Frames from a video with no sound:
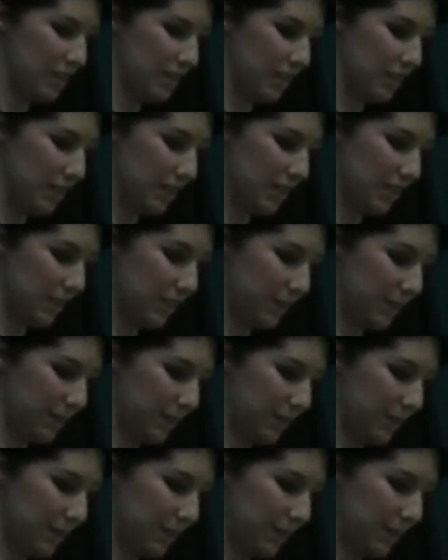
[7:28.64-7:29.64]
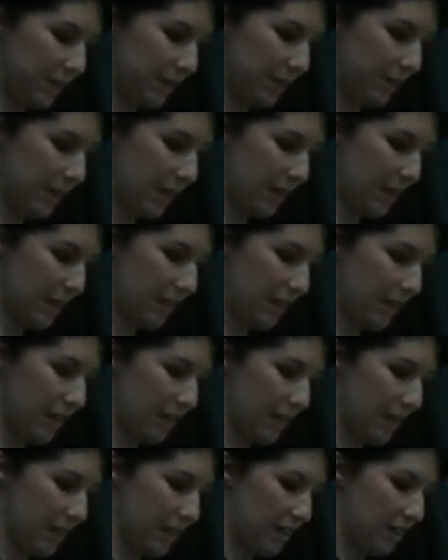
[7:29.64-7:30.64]
Language is so connected
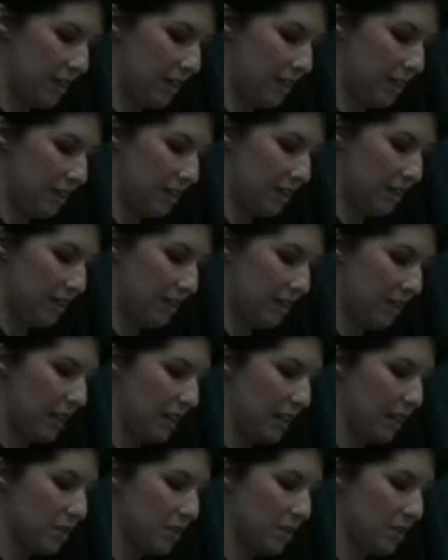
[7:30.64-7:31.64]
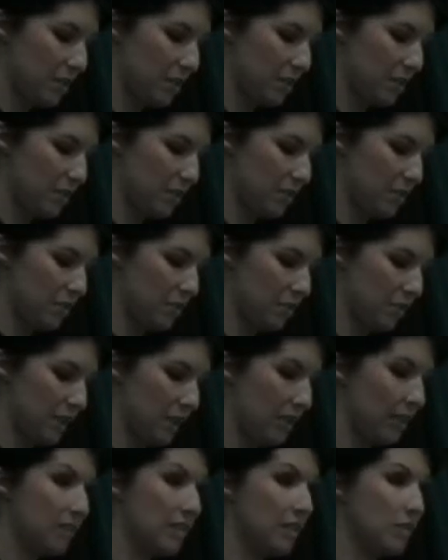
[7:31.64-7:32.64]
to what we think and feel, and
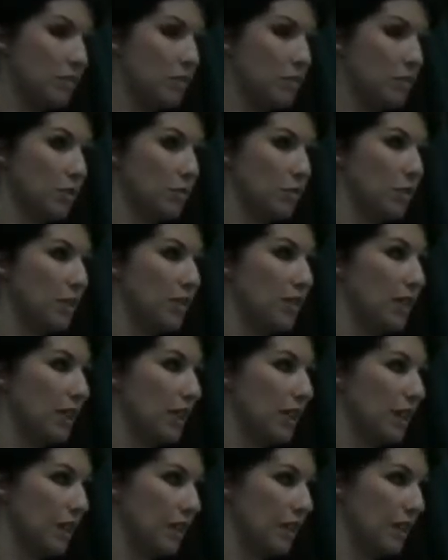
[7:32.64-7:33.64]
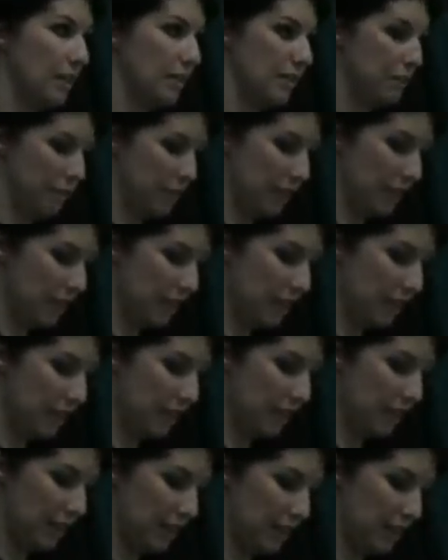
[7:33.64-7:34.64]
it's difficult to become aware of how
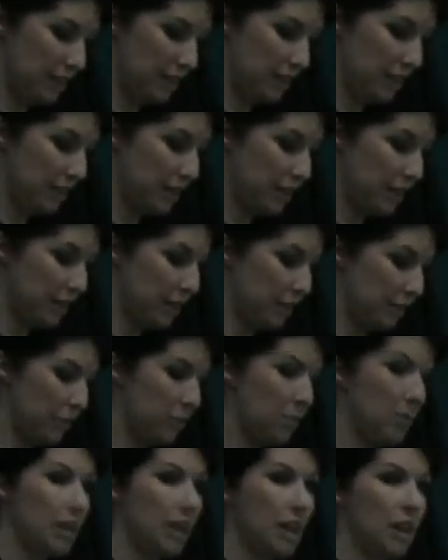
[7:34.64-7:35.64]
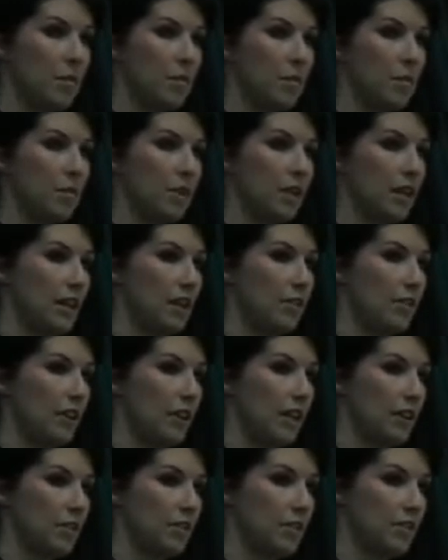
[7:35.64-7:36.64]
transitional it is and how much it
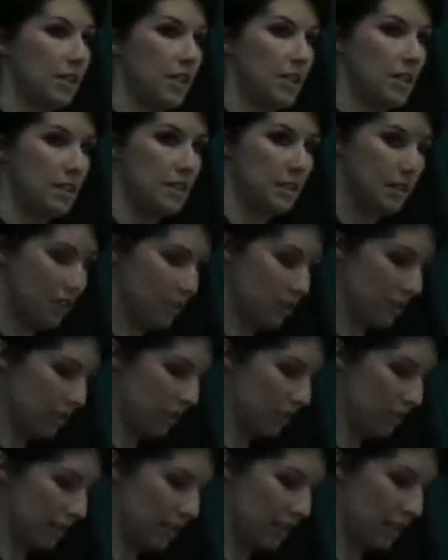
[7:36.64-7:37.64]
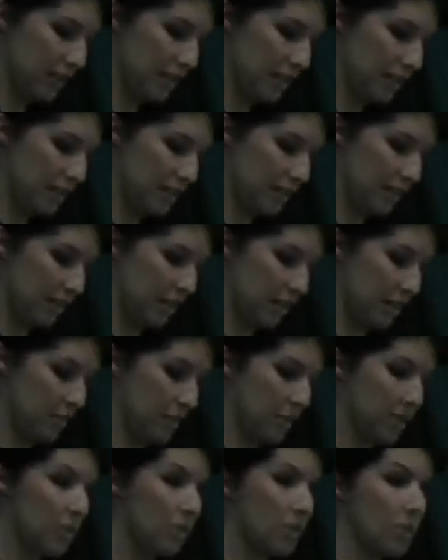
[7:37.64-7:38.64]
changes from day to day,
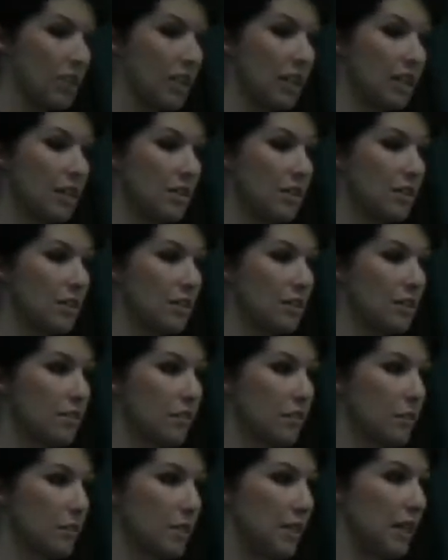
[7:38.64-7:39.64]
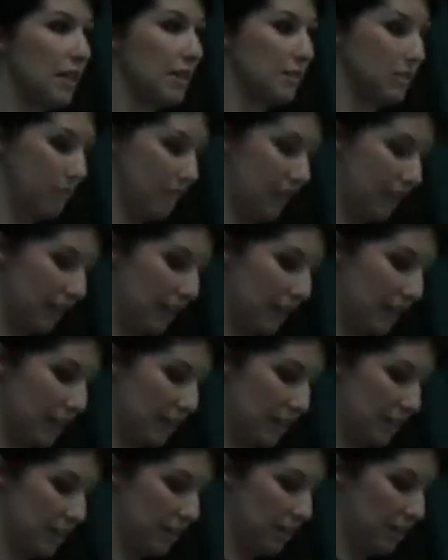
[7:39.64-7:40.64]
from context to context.
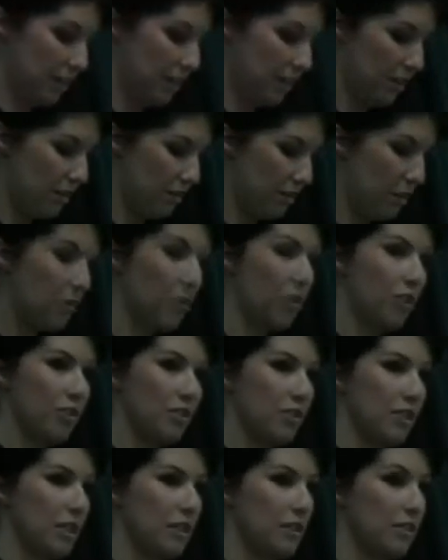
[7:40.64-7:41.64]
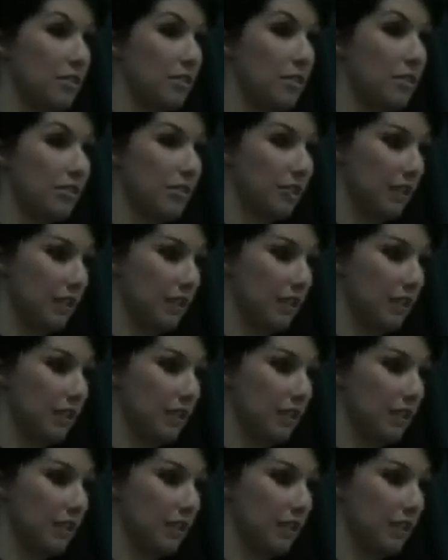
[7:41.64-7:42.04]
Therefore, it's